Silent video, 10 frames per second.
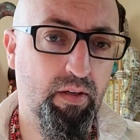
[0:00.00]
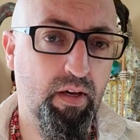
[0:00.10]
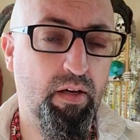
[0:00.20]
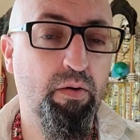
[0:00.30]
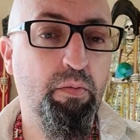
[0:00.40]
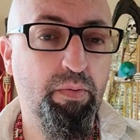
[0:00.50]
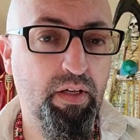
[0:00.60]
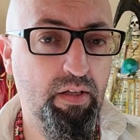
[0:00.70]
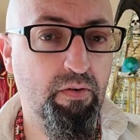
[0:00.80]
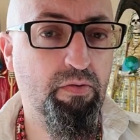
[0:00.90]
And it'll be
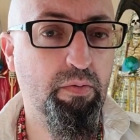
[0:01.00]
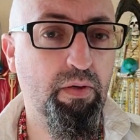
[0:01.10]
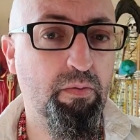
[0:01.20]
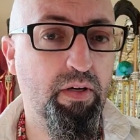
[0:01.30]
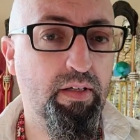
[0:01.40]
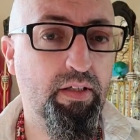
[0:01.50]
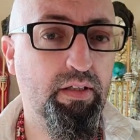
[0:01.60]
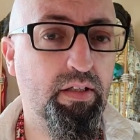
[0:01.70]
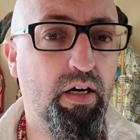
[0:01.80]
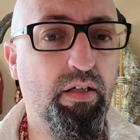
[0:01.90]
there for me when I need
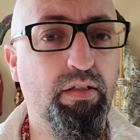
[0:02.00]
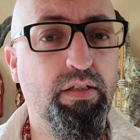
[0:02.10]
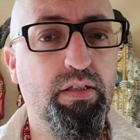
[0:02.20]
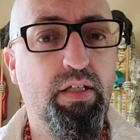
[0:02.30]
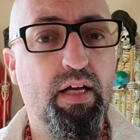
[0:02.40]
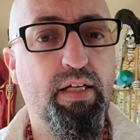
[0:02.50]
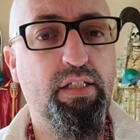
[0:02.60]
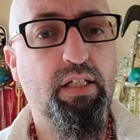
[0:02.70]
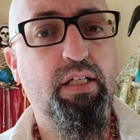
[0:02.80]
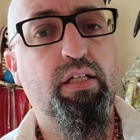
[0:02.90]
the knowledge that I
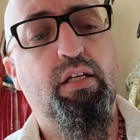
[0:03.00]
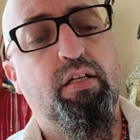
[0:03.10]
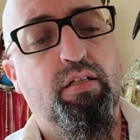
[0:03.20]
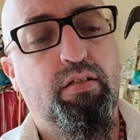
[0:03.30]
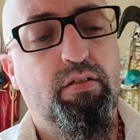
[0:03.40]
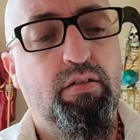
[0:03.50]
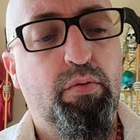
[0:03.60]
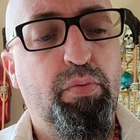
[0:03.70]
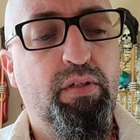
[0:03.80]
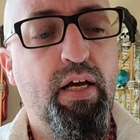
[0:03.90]
seek.
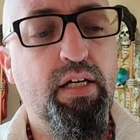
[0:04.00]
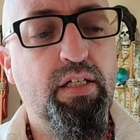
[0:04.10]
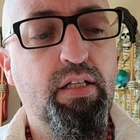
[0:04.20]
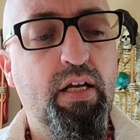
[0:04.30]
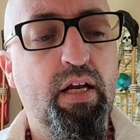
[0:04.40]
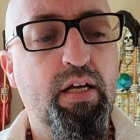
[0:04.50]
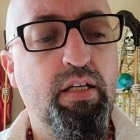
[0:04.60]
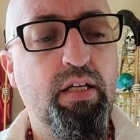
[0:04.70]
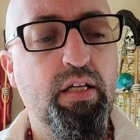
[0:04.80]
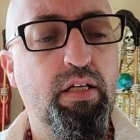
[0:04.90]
The protection that I
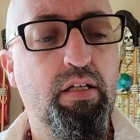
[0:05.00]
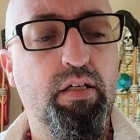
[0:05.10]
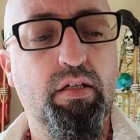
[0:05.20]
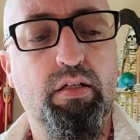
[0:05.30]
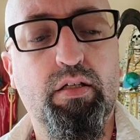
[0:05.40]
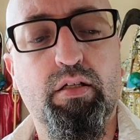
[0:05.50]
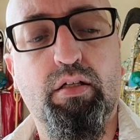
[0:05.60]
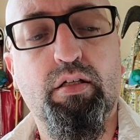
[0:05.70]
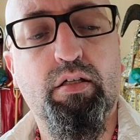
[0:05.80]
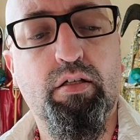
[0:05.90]
need.
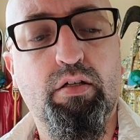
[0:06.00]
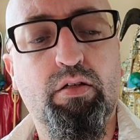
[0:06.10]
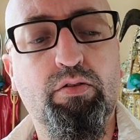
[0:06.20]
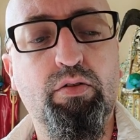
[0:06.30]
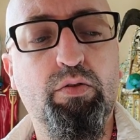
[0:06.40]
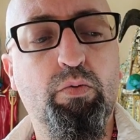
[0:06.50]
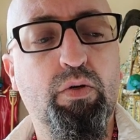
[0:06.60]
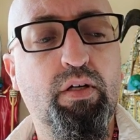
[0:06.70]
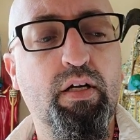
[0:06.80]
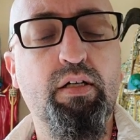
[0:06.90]
Or do the
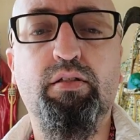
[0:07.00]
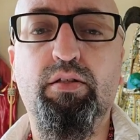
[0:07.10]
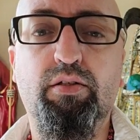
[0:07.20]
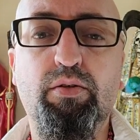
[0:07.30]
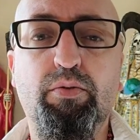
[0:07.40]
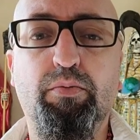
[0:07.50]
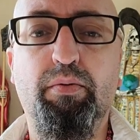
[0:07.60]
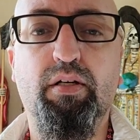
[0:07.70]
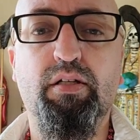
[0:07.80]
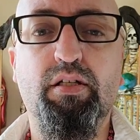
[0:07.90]
work I need to do.
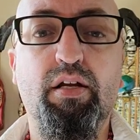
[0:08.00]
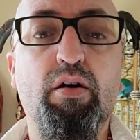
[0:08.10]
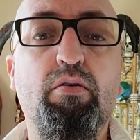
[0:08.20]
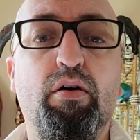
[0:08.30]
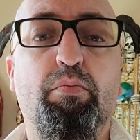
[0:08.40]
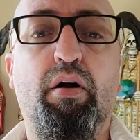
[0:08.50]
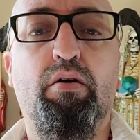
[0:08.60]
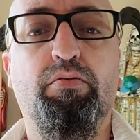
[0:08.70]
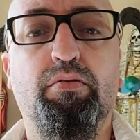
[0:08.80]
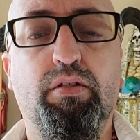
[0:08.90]
Because I know how
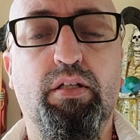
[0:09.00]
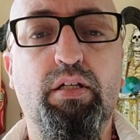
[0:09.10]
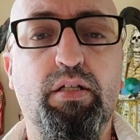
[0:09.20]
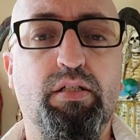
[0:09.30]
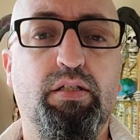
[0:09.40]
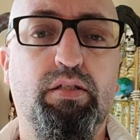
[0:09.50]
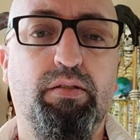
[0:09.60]
powerful it is.